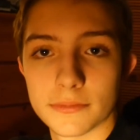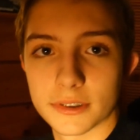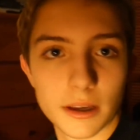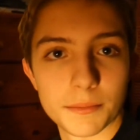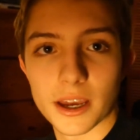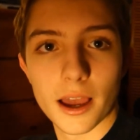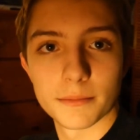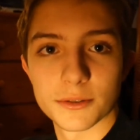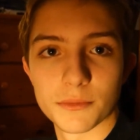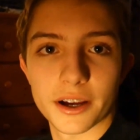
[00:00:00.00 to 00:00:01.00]

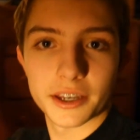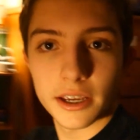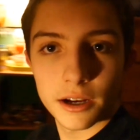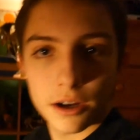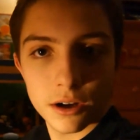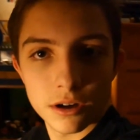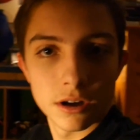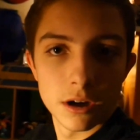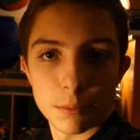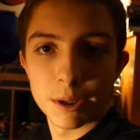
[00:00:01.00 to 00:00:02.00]
sometimes I'm right here,
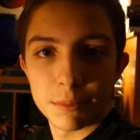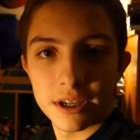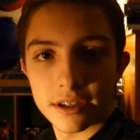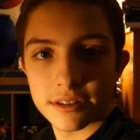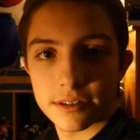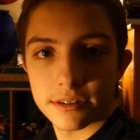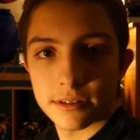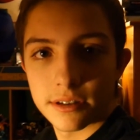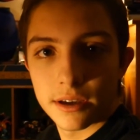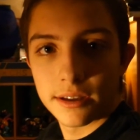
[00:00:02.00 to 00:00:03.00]
or maybe it's
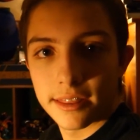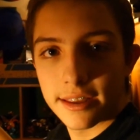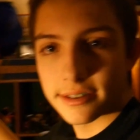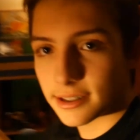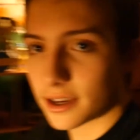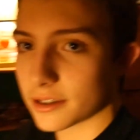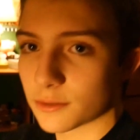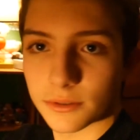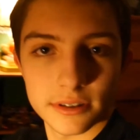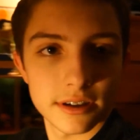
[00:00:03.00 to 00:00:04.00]
this
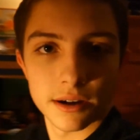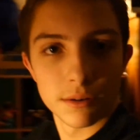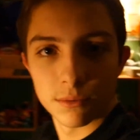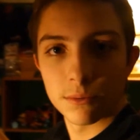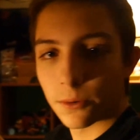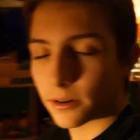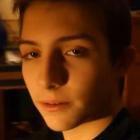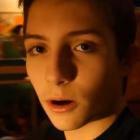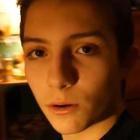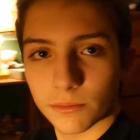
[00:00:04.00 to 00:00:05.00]
size, you
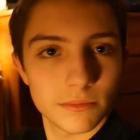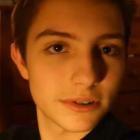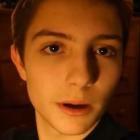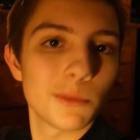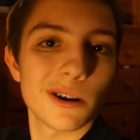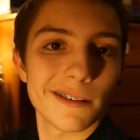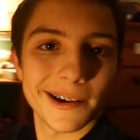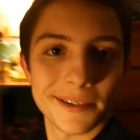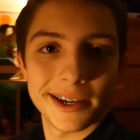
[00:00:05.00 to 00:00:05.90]
know, somewhere around